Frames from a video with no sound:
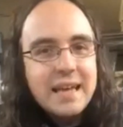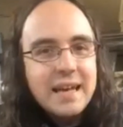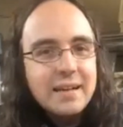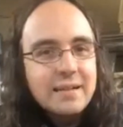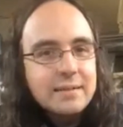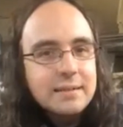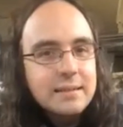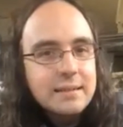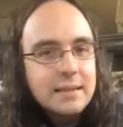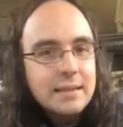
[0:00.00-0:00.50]

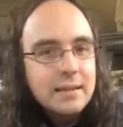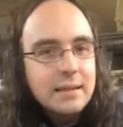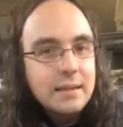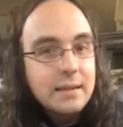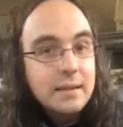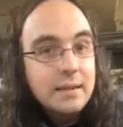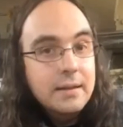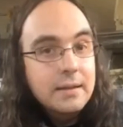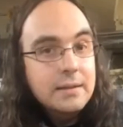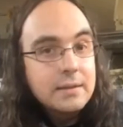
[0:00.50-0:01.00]

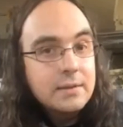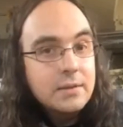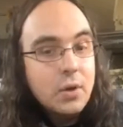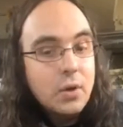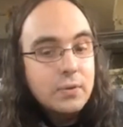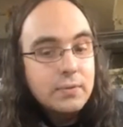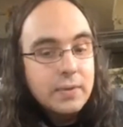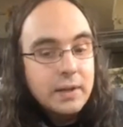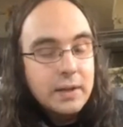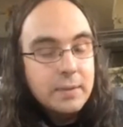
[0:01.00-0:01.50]
LCDs
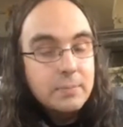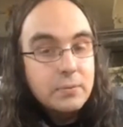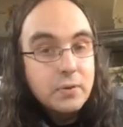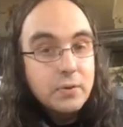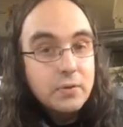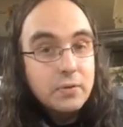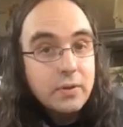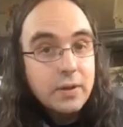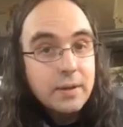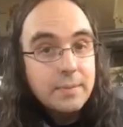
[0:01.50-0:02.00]
already
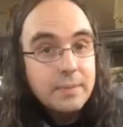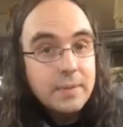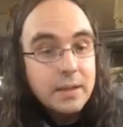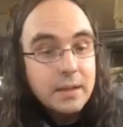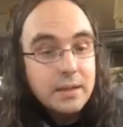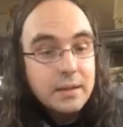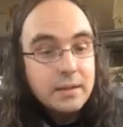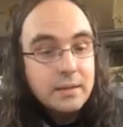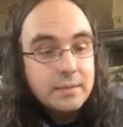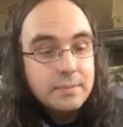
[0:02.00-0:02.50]
programmed
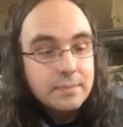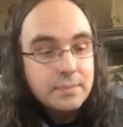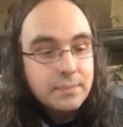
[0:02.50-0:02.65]
in,